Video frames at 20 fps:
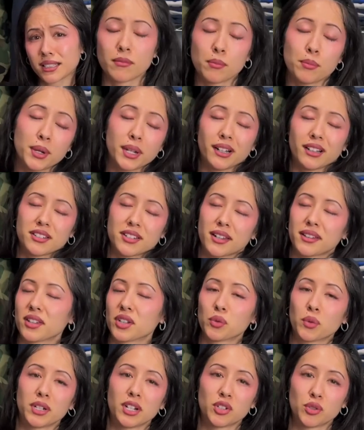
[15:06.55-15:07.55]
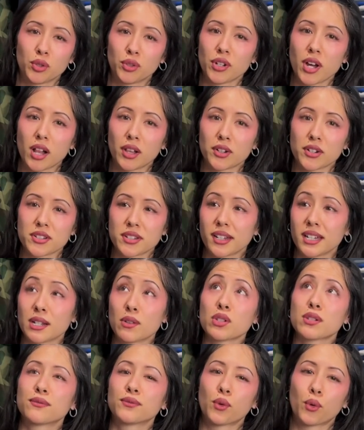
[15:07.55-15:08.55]
But I'll take the $22, and it
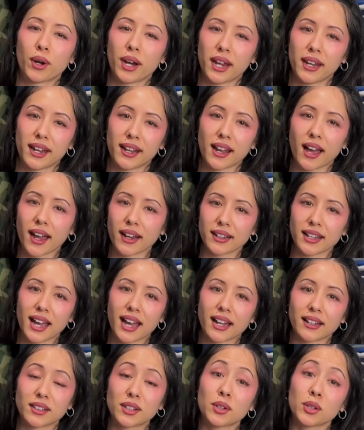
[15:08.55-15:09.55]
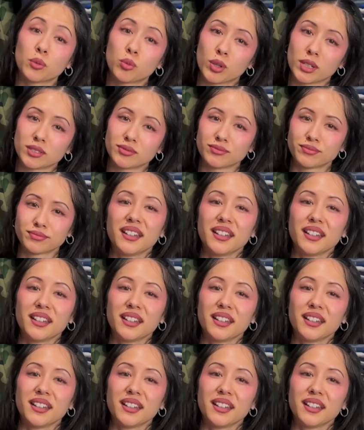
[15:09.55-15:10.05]
was $4.89 at Goodwill.